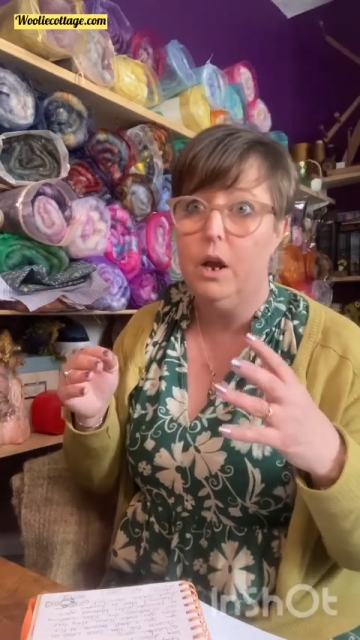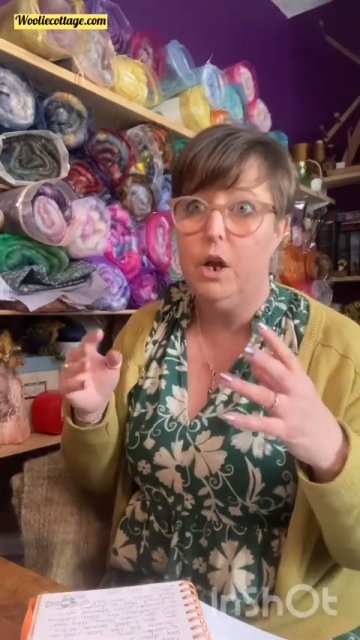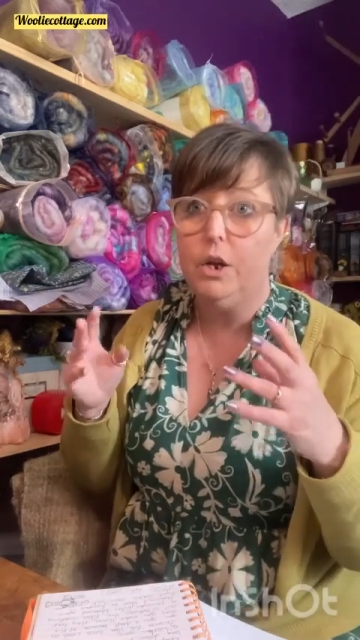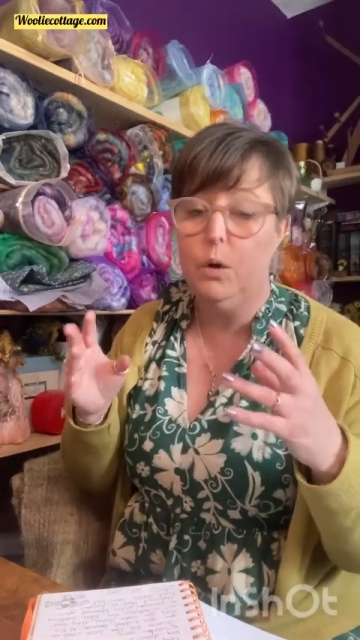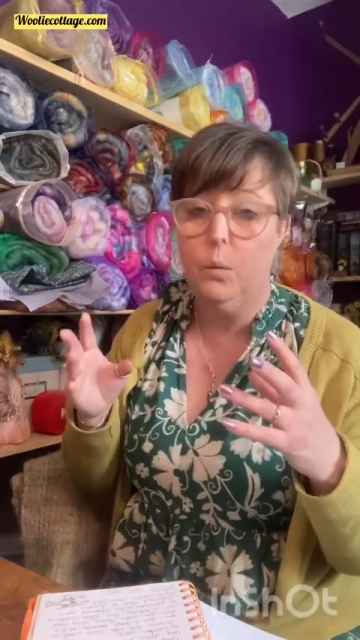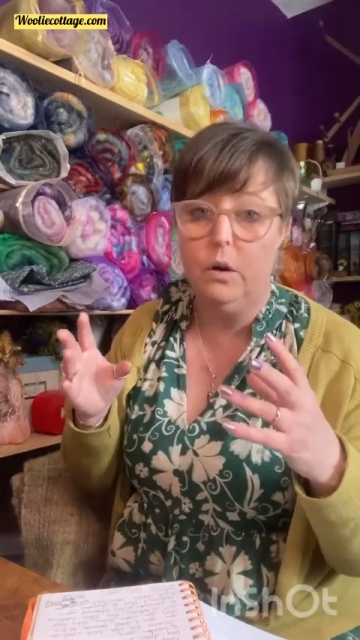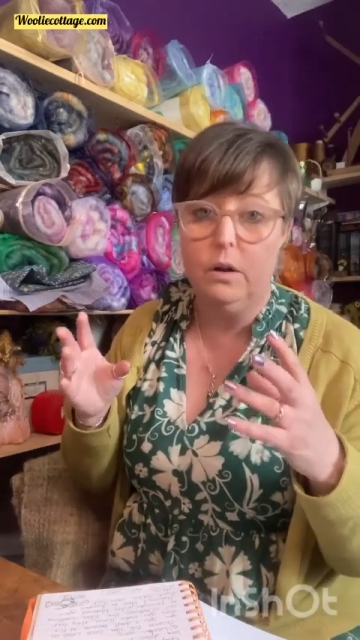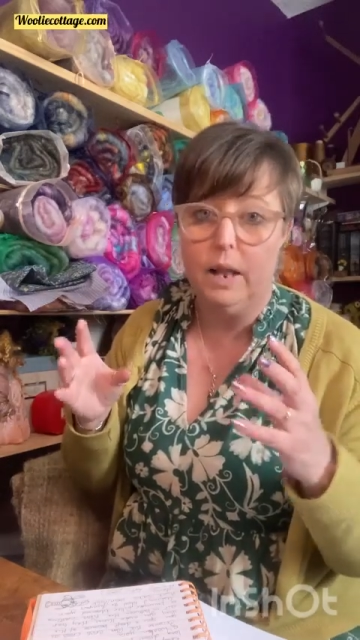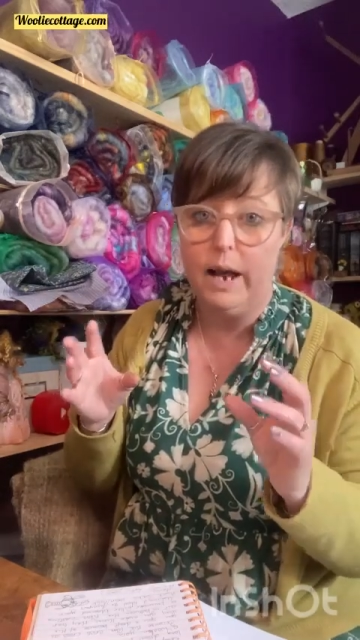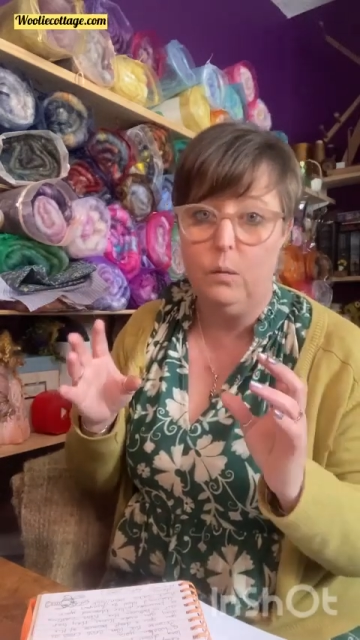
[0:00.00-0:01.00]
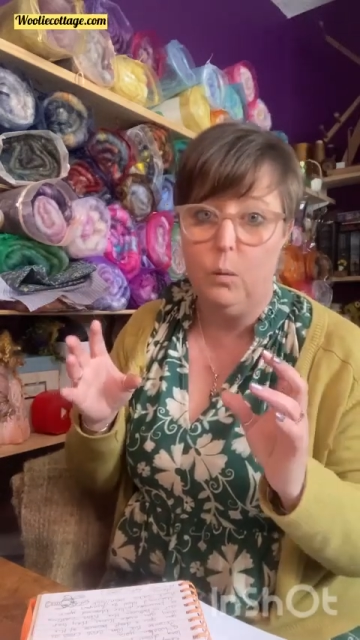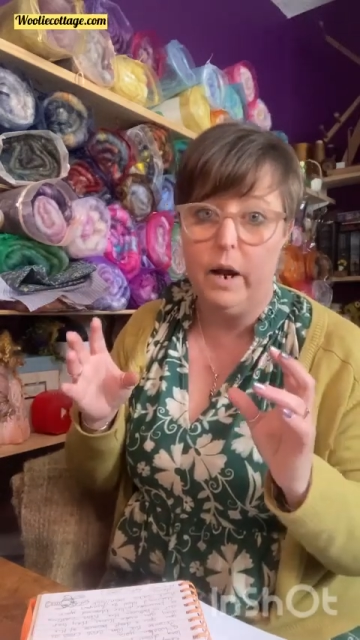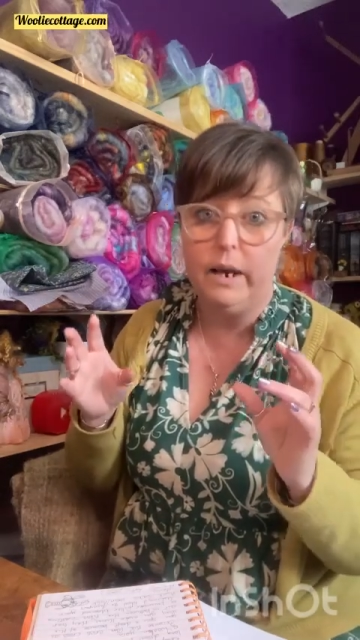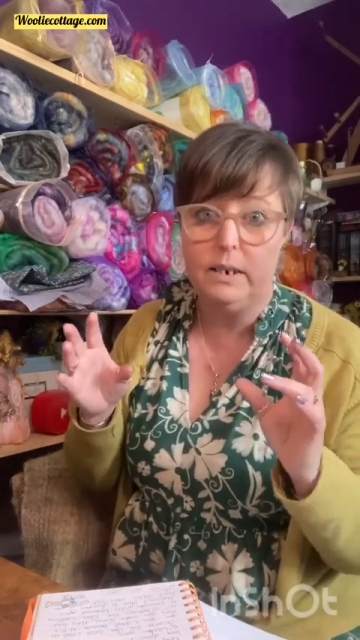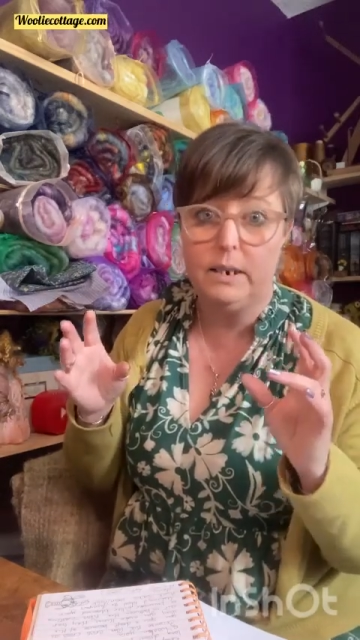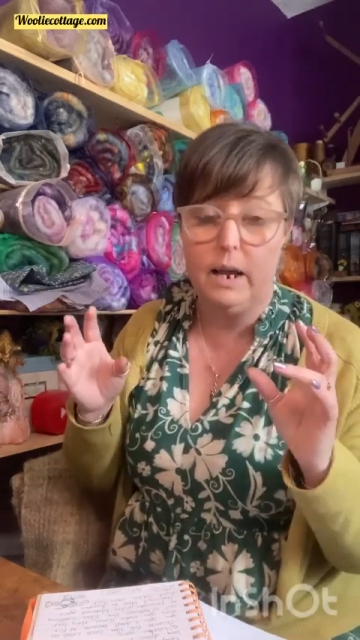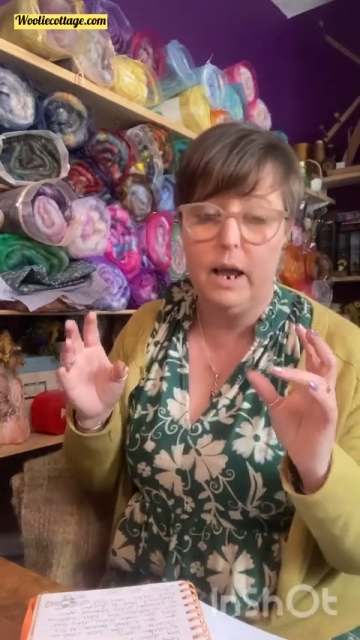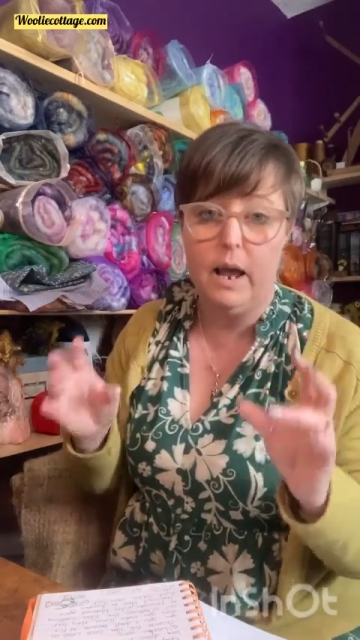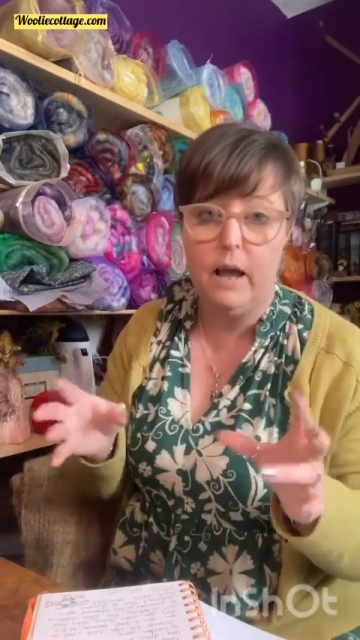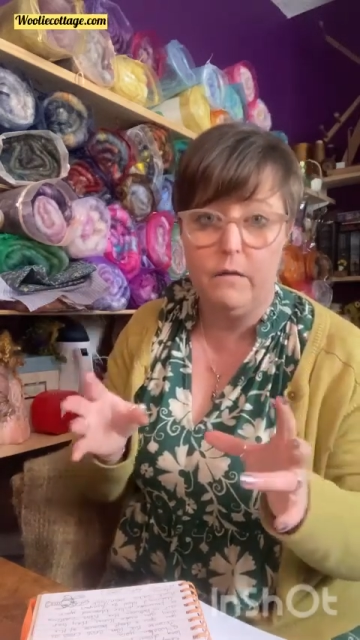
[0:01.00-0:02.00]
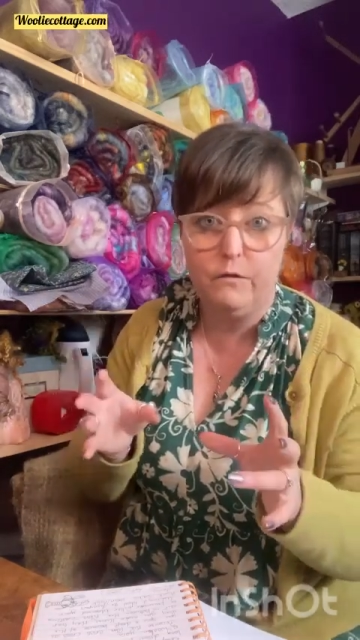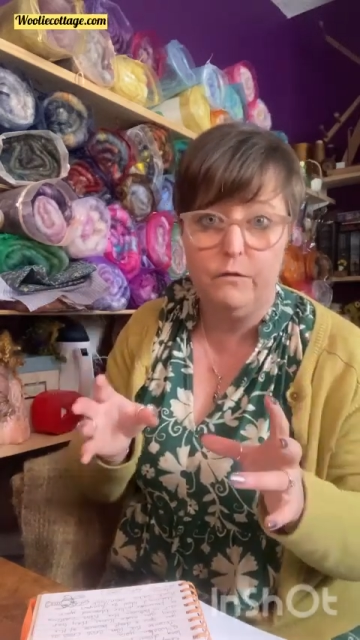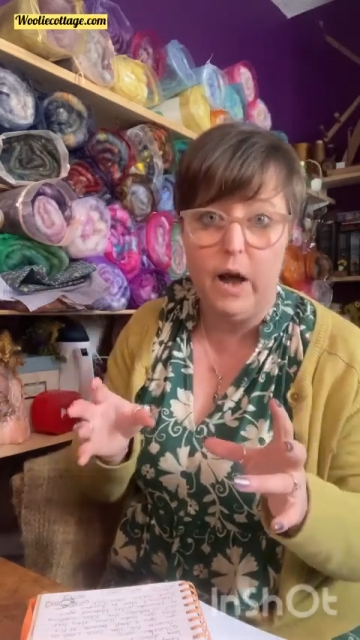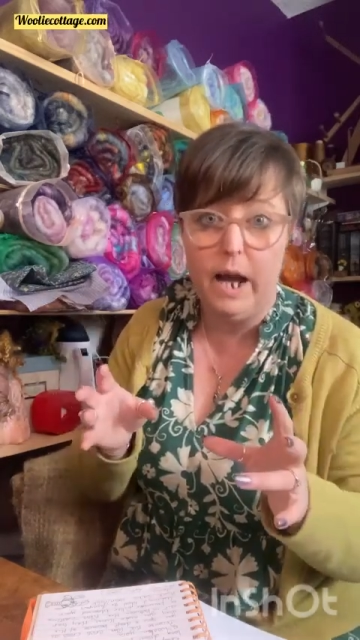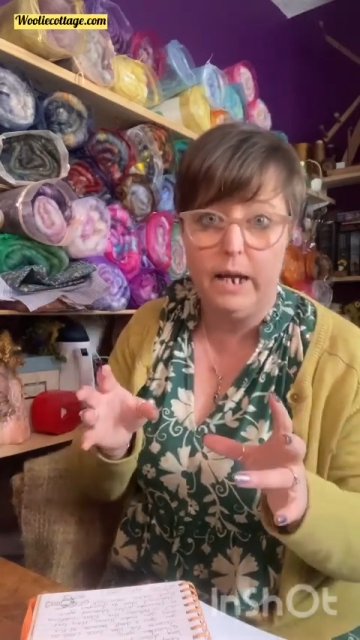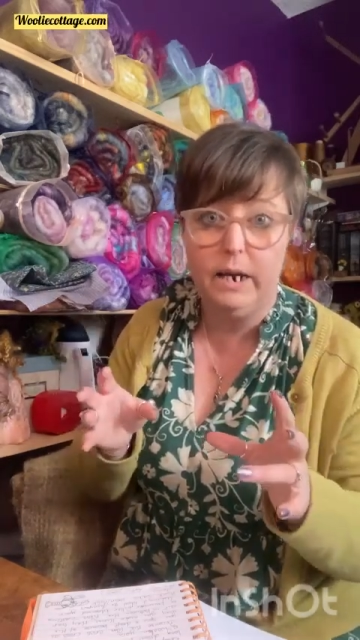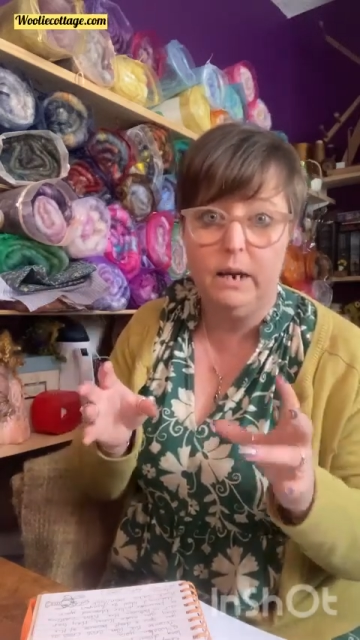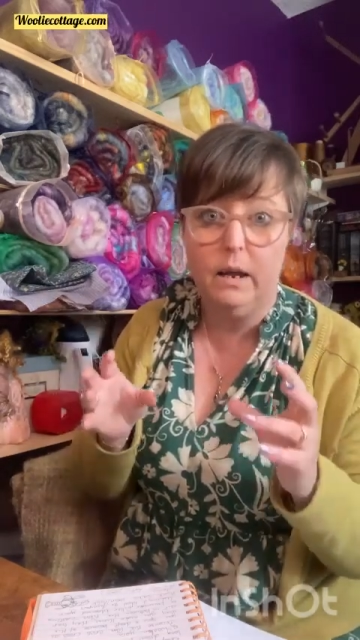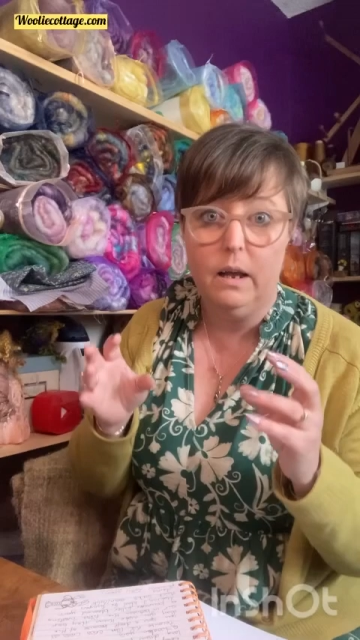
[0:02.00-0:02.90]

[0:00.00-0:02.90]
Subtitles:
you want lightweight, fine,